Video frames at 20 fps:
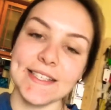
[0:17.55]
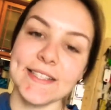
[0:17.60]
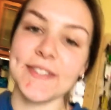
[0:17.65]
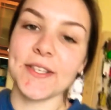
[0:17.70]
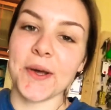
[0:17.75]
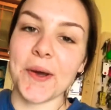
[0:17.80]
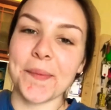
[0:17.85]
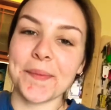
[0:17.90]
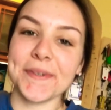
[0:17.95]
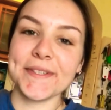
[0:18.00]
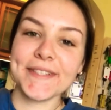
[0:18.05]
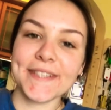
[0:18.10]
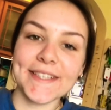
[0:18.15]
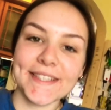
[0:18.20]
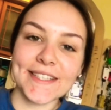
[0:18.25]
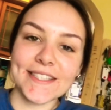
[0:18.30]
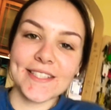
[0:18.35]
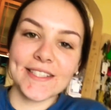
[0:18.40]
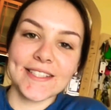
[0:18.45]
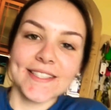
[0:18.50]
So I'm just
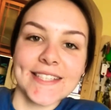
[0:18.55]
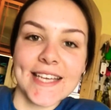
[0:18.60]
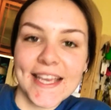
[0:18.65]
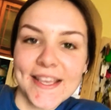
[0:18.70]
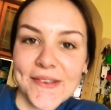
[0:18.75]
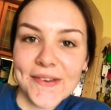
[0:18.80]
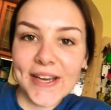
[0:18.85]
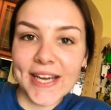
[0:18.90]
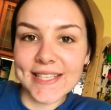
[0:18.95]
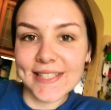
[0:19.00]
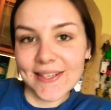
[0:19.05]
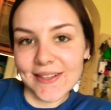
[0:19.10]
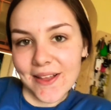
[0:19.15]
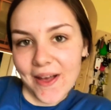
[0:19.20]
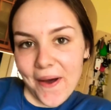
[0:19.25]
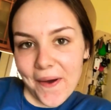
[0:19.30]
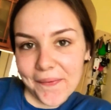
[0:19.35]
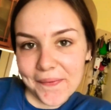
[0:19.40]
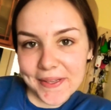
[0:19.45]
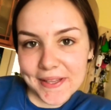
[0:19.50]
going to take you guys
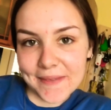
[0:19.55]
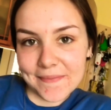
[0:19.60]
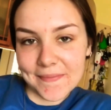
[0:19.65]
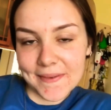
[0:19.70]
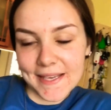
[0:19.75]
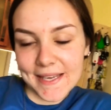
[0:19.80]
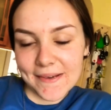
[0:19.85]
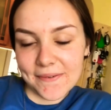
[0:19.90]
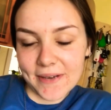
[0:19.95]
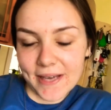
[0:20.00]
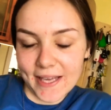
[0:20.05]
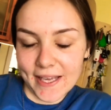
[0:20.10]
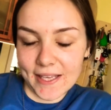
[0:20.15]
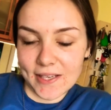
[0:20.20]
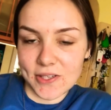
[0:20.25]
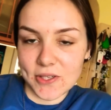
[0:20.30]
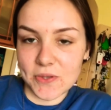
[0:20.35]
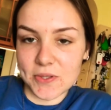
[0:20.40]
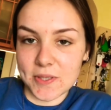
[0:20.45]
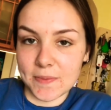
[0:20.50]
along with me while I
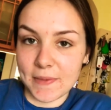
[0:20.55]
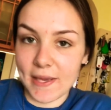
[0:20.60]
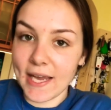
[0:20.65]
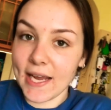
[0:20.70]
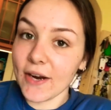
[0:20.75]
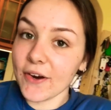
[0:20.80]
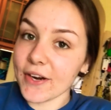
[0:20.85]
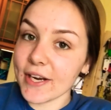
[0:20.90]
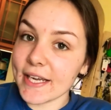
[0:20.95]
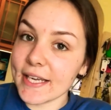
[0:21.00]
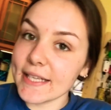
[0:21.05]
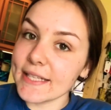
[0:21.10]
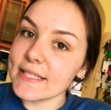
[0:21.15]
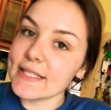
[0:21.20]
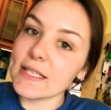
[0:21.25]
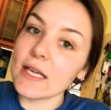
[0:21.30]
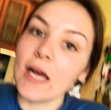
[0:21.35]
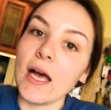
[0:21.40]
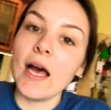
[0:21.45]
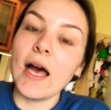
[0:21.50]
do some
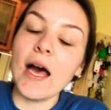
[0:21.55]
errands.